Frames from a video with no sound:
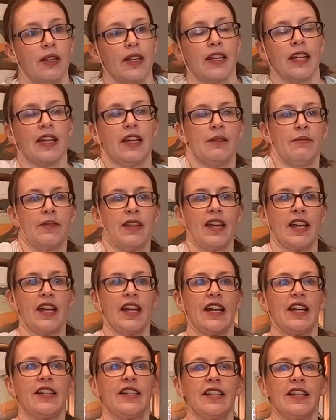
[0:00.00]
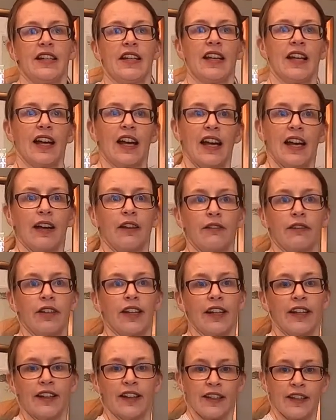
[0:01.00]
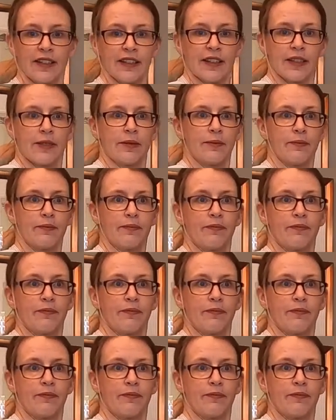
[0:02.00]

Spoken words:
can keep their head out like this,